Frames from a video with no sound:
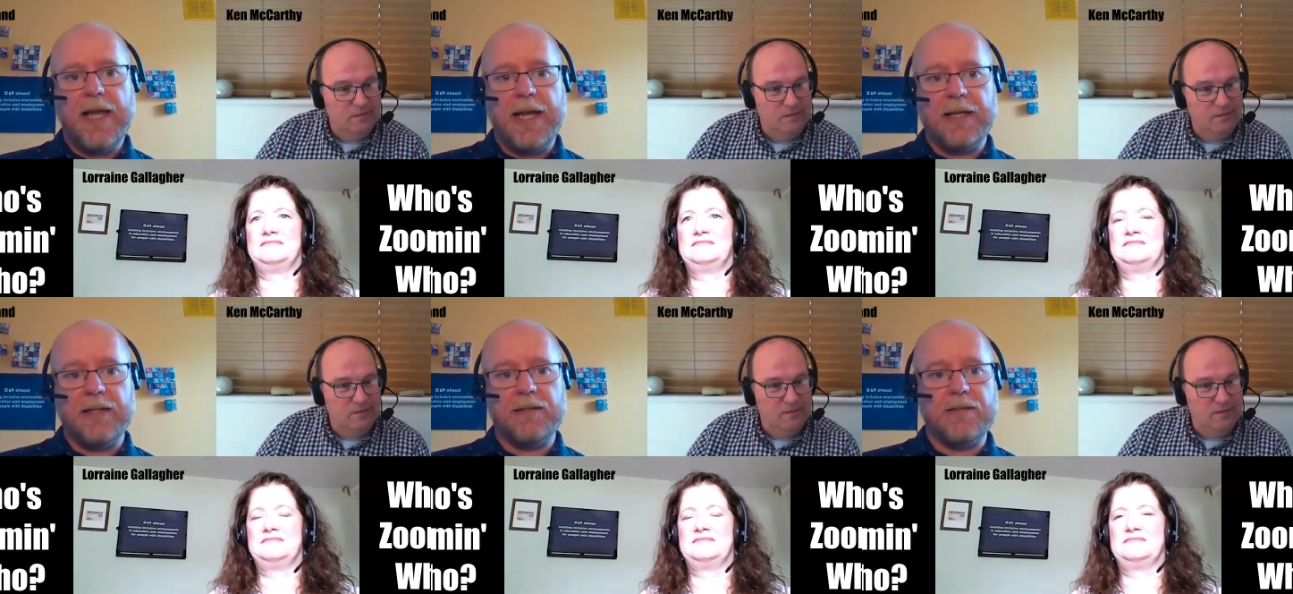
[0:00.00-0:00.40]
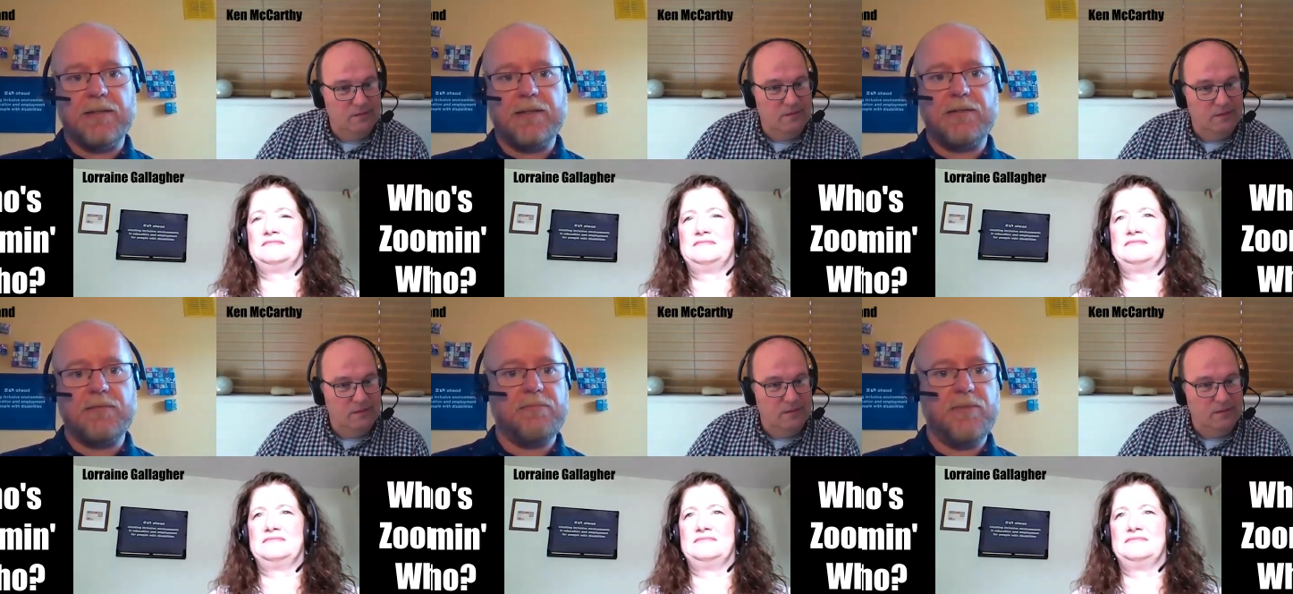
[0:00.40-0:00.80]

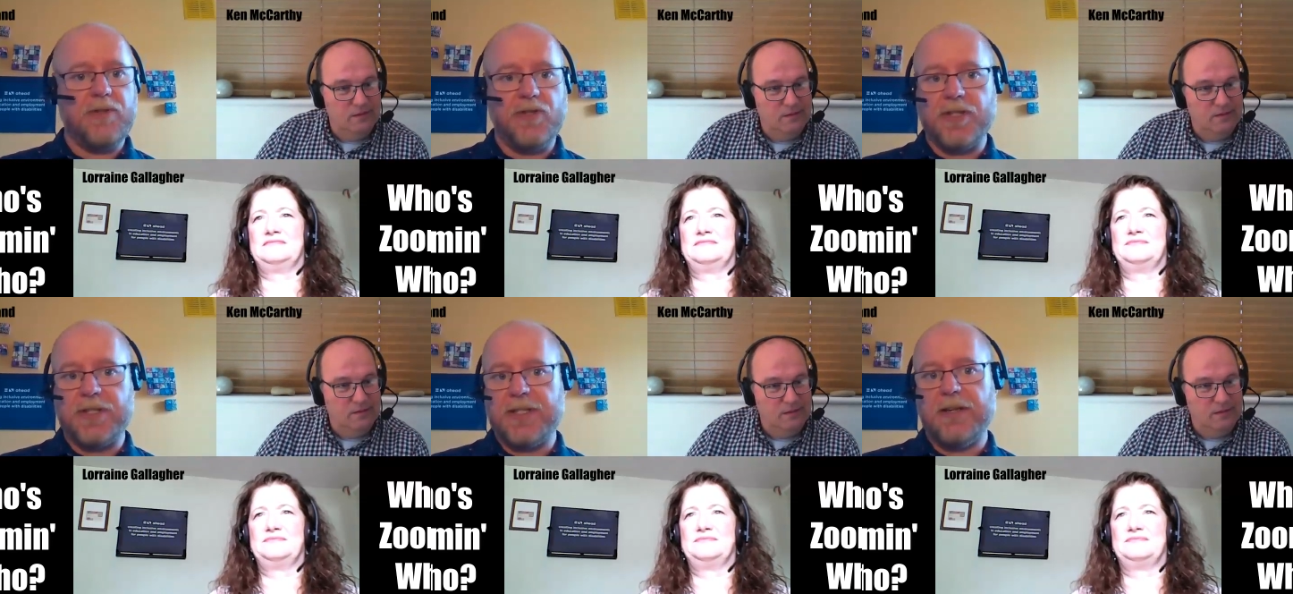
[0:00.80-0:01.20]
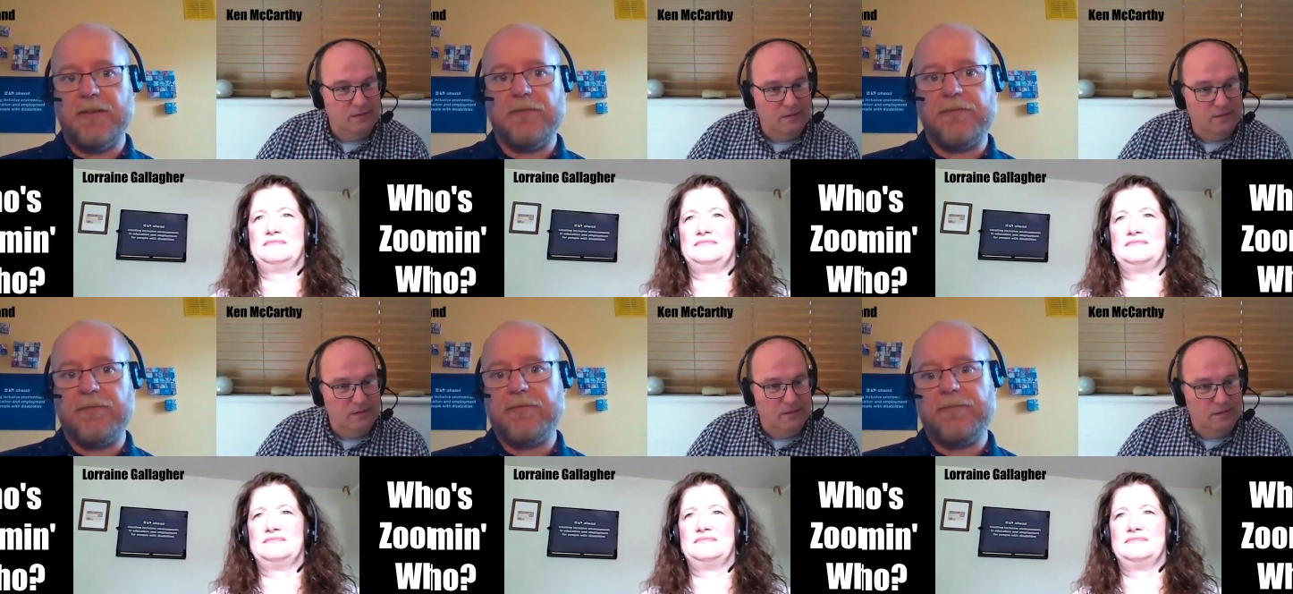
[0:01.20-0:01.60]
Speaker 1: and you just
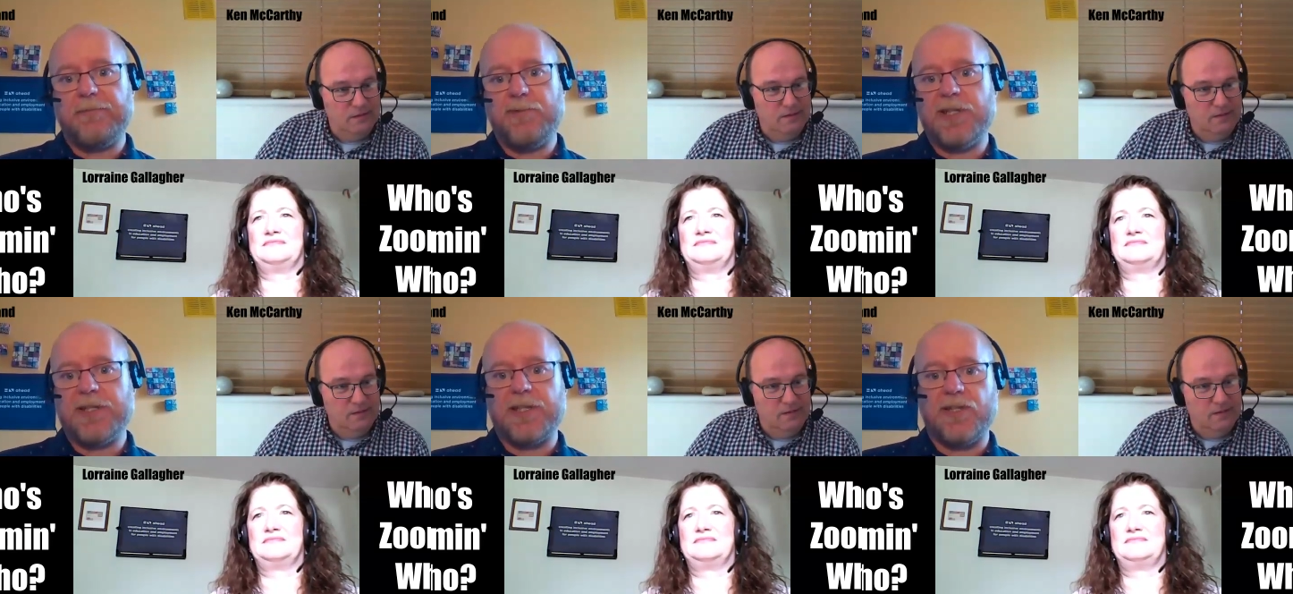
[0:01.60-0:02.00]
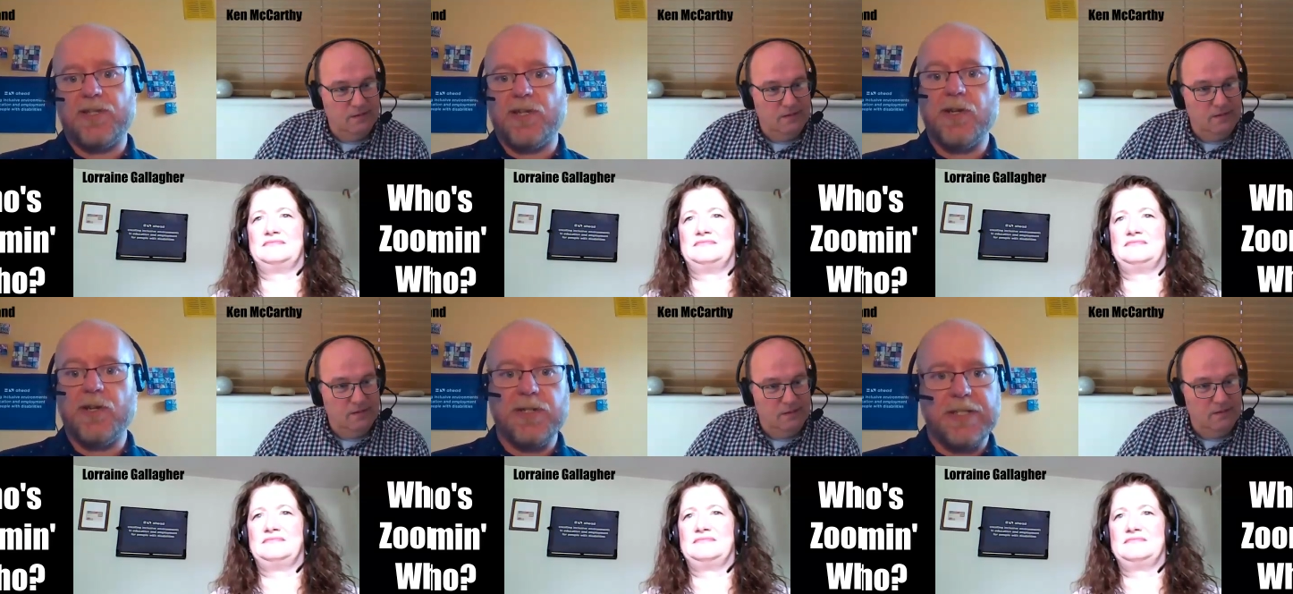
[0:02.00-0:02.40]
have just
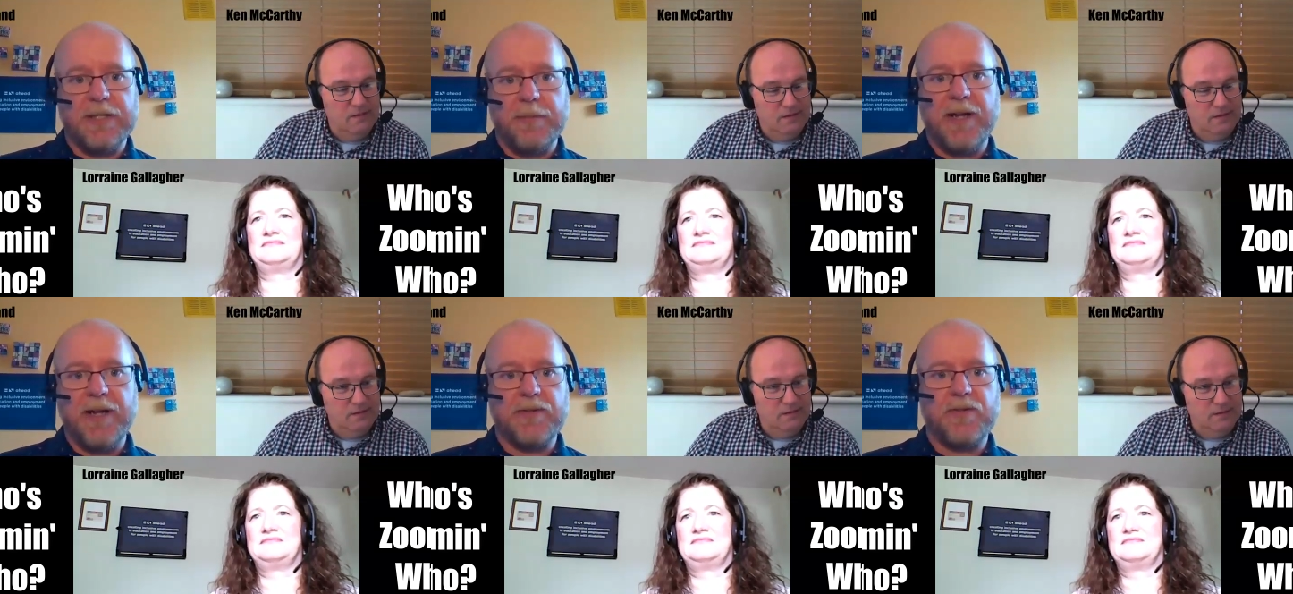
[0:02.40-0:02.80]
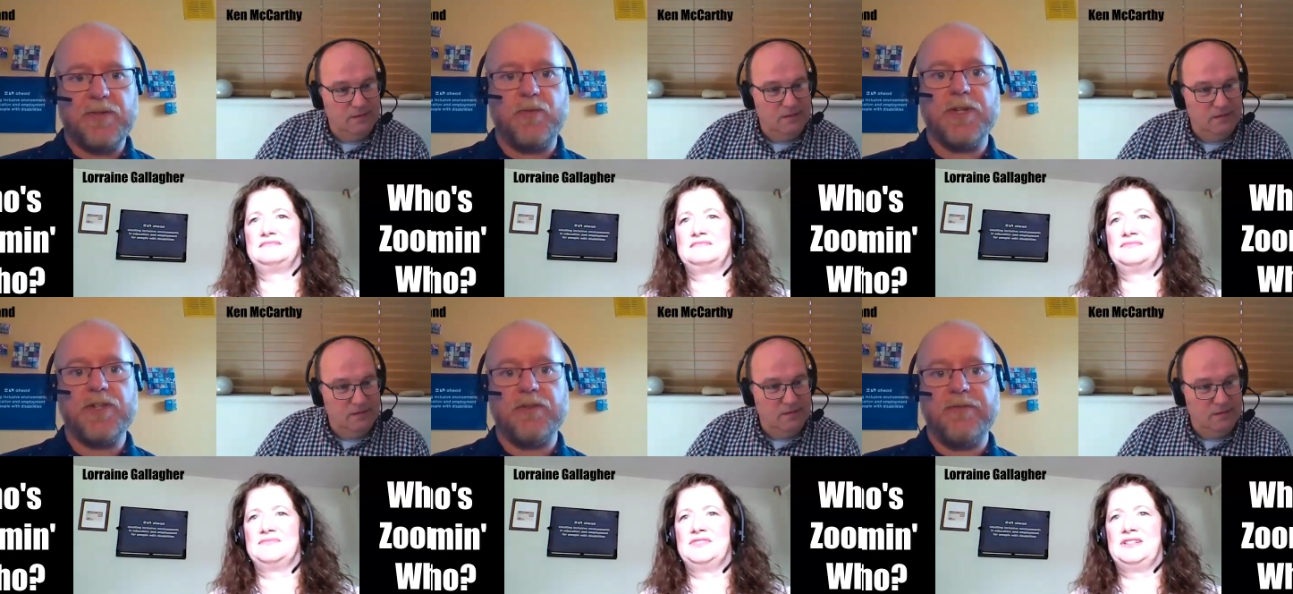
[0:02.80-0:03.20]
concerns about
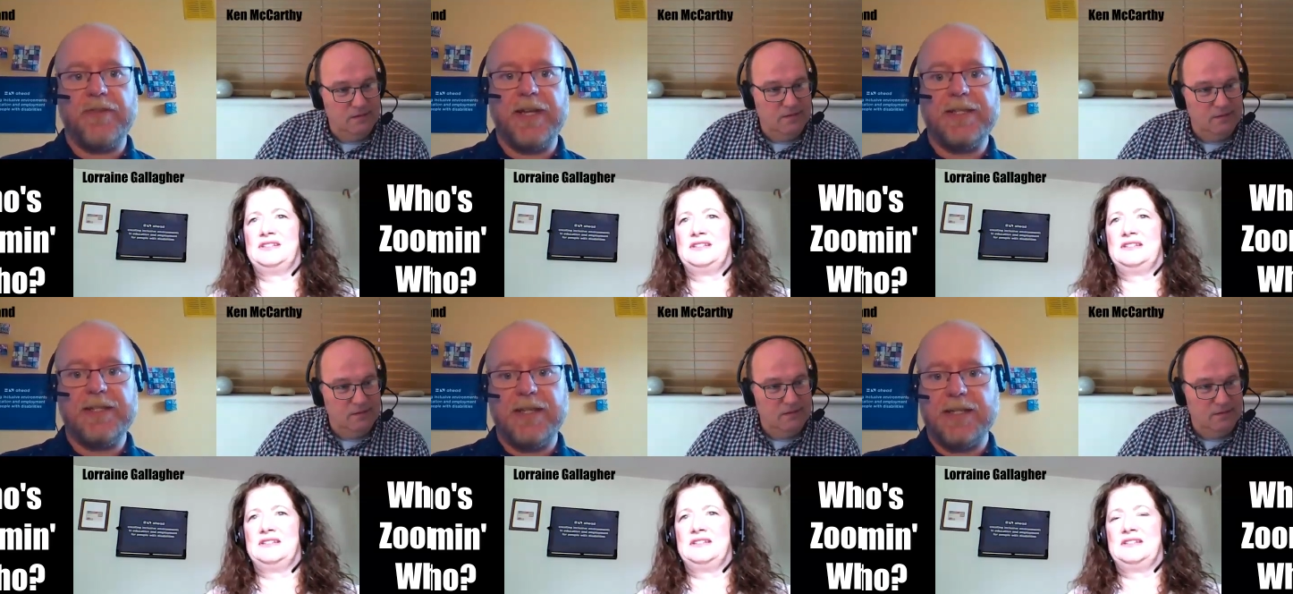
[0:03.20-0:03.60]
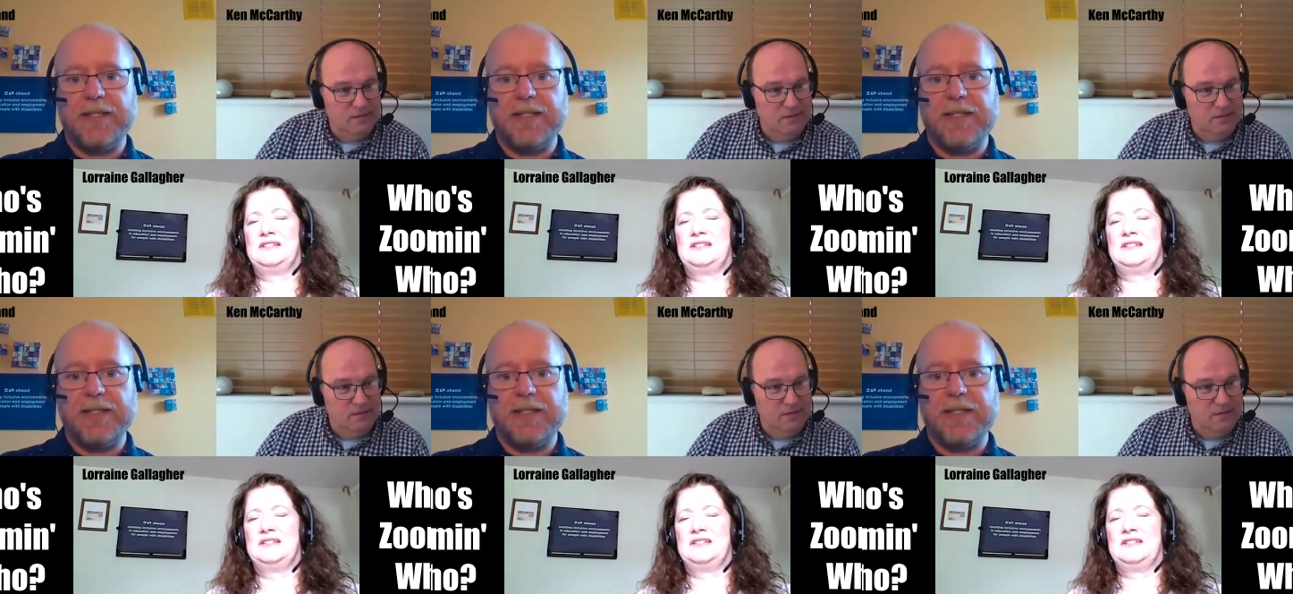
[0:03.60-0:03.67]
what you're facing in